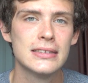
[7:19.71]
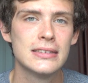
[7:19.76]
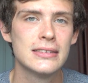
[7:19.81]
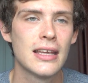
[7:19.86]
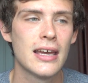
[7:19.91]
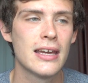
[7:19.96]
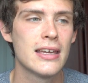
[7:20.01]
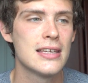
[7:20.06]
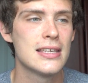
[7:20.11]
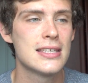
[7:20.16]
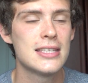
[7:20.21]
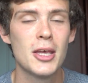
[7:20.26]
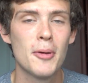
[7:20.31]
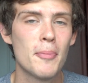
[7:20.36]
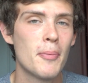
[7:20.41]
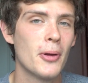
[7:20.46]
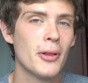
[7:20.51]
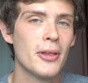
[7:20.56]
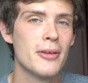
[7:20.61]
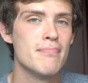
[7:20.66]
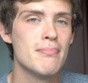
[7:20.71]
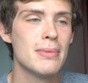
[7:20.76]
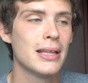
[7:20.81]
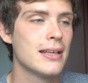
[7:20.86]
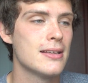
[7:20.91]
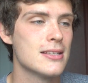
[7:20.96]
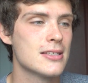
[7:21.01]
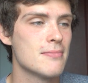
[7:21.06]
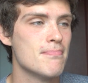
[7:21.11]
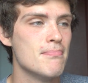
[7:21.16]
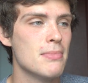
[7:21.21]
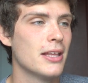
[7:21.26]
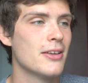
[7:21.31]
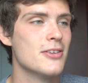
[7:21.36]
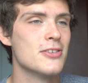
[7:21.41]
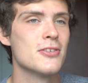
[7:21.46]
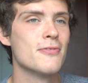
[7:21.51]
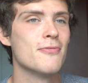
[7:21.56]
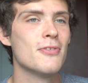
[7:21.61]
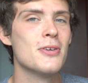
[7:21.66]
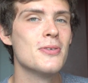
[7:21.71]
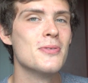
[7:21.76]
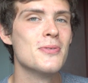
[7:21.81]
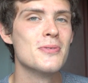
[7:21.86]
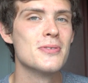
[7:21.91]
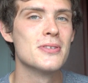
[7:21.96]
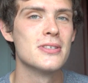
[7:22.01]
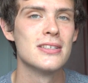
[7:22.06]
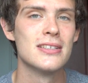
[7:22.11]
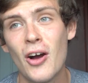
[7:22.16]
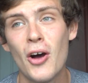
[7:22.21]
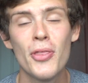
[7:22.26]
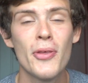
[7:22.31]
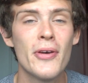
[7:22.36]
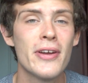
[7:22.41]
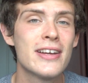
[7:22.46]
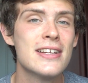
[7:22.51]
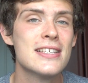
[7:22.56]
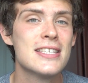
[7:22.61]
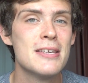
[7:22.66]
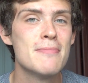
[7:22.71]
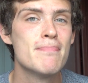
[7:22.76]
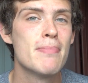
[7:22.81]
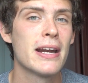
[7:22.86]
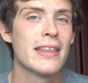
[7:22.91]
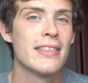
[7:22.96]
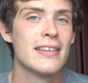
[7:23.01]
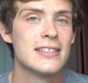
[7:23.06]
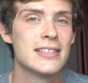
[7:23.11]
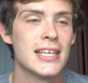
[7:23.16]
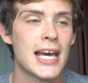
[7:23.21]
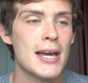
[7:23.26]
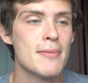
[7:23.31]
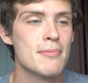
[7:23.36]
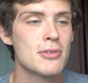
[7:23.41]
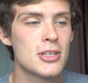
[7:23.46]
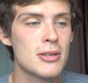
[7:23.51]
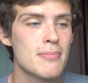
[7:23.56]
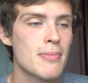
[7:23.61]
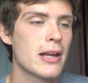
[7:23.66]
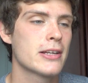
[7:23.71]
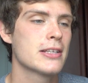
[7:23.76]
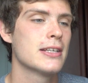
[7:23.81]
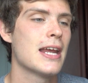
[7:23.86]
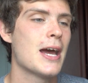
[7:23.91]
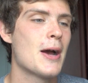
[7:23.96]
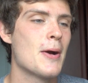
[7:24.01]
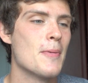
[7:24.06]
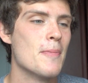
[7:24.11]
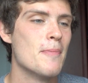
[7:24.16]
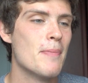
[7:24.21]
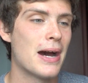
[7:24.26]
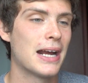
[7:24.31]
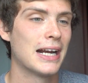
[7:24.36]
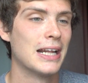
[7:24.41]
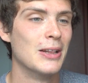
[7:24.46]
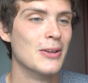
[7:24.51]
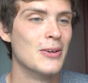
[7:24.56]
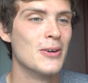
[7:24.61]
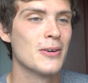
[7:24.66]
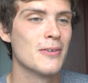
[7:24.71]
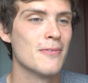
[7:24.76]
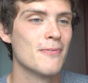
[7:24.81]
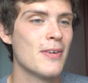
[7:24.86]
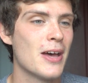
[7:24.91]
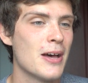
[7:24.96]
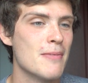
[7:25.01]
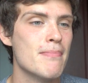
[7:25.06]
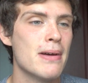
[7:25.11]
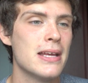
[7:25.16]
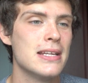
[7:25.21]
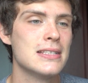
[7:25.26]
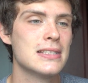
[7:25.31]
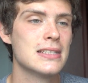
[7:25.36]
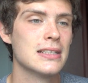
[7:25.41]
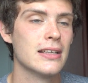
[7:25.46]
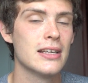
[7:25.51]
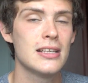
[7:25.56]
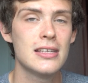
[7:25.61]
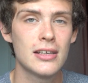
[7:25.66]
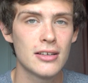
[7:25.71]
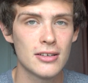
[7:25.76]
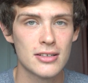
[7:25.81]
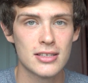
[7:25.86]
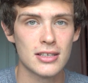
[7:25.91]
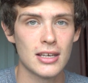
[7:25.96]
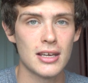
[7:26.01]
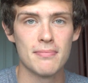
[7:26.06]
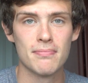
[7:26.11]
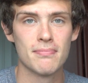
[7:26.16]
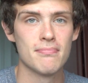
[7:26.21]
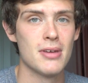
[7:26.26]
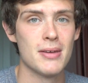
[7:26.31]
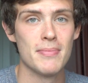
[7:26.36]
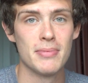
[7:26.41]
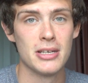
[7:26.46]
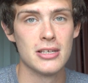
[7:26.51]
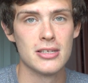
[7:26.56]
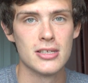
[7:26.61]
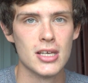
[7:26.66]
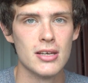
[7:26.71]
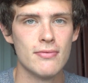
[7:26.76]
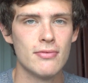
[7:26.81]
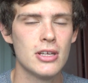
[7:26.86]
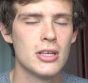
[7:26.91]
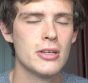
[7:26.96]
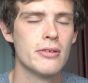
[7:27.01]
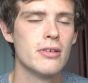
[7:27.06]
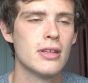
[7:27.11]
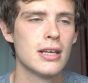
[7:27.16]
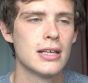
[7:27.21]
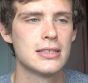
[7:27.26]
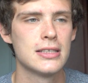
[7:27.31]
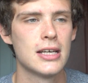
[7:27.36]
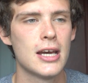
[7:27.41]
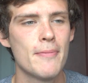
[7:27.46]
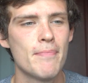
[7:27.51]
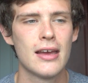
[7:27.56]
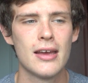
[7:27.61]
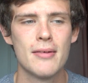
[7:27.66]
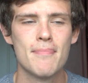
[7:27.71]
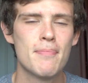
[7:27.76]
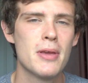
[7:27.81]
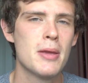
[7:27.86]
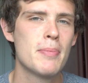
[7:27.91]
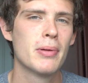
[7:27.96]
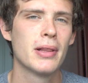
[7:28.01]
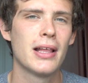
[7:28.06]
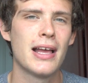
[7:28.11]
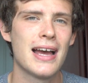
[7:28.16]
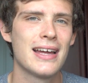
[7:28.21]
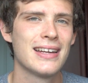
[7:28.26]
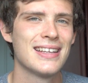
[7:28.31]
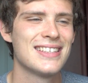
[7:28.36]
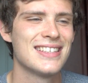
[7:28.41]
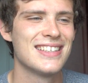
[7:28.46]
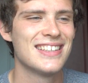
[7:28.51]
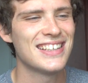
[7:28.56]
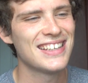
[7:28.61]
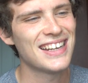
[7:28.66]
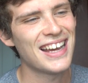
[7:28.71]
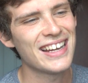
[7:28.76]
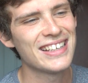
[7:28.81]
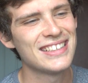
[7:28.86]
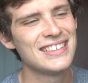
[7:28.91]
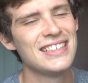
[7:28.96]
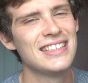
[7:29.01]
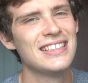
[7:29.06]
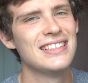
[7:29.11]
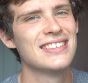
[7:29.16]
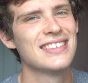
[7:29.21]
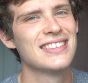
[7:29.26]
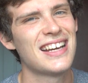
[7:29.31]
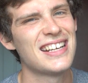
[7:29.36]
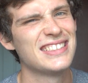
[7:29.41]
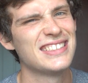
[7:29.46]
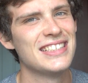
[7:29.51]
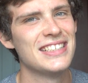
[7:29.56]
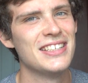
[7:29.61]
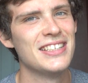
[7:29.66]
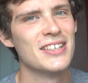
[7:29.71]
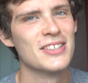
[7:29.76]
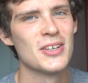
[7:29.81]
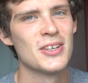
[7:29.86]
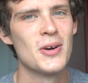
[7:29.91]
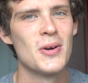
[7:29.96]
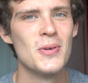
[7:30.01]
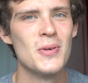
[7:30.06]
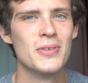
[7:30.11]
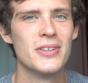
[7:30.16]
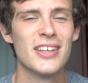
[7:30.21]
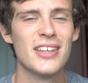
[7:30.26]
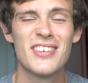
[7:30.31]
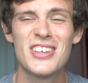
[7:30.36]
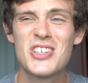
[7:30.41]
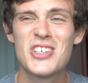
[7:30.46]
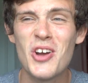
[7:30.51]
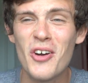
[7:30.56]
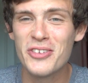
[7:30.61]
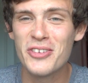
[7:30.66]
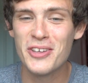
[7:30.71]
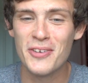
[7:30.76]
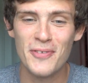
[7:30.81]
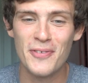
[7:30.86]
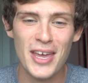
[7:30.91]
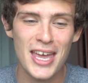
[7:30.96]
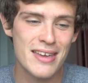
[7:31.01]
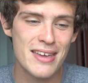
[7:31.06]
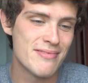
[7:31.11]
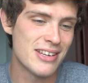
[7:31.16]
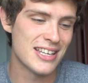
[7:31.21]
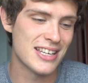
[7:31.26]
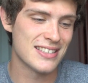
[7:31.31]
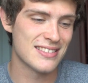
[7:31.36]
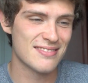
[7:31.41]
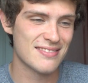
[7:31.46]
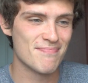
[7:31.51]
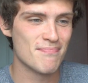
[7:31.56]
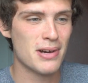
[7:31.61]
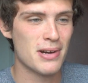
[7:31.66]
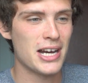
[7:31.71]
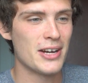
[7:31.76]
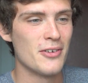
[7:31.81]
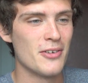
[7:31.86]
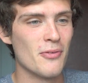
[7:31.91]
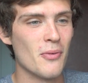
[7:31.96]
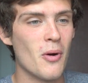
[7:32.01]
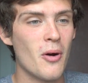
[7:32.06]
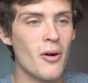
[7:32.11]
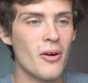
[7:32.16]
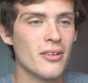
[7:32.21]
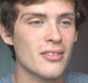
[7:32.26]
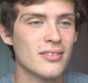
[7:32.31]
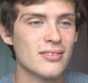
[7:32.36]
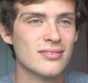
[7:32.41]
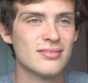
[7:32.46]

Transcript: Like, you're still pulling millions and millions of views, and although it can seem bad in the time, just imagine how bad Logan felt mentally, and you could say maybe deserved it during that time. And people like Addison, they're 19 years old, and they're shot to fame in a matter of what?